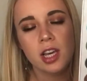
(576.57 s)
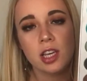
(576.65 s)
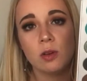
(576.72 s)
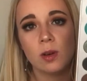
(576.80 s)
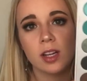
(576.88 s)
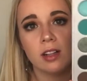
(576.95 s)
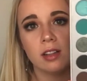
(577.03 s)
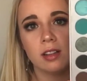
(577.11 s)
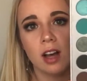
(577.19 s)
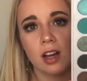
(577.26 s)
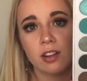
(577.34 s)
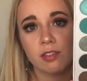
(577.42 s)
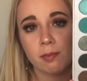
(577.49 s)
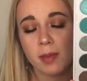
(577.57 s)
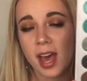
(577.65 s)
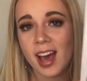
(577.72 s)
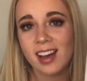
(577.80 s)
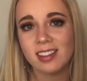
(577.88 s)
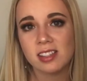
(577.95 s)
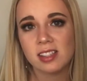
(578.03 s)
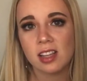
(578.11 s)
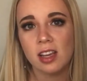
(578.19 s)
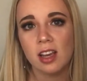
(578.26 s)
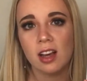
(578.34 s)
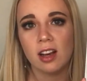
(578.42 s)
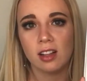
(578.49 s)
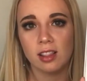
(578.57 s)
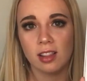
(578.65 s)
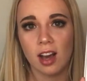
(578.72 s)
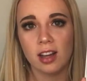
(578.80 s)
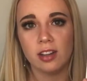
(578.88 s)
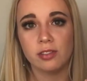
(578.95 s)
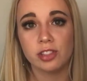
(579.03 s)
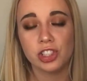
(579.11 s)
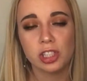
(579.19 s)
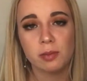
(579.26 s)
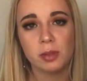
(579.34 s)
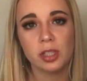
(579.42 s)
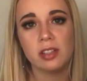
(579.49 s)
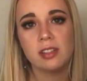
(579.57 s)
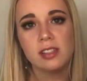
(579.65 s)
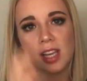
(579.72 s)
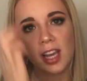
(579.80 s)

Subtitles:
You get a lot of mattes, a lot of shimmers,